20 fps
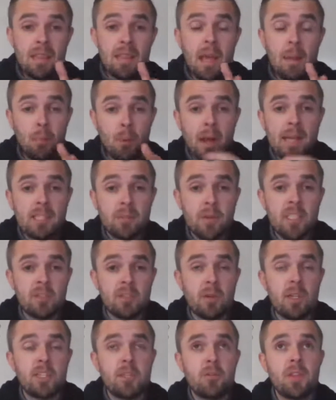in that price
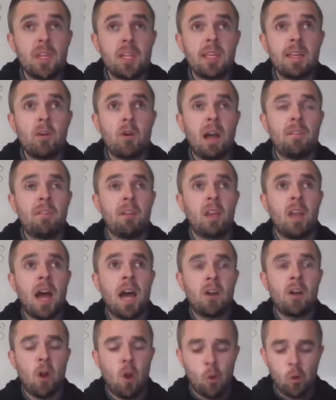range. So I do think he'll have a
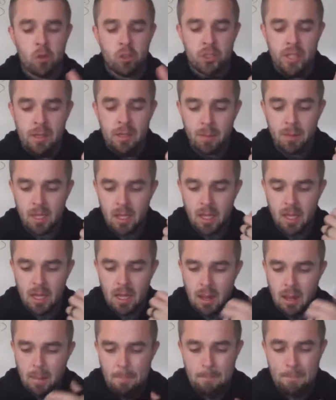lot of ownership,
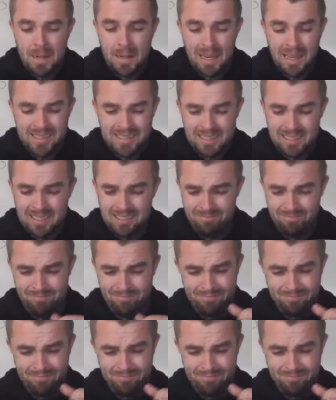but